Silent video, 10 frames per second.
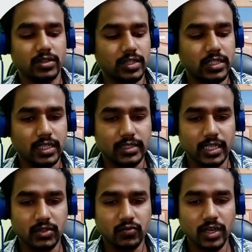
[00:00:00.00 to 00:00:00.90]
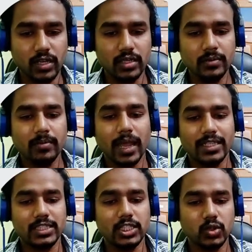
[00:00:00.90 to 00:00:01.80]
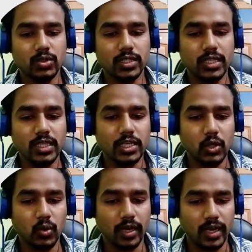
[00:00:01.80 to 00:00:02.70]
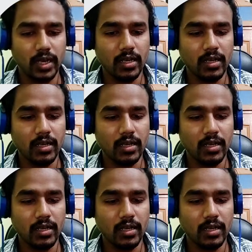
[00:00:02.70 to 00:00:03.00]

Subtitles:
This Ajax will execute the URL.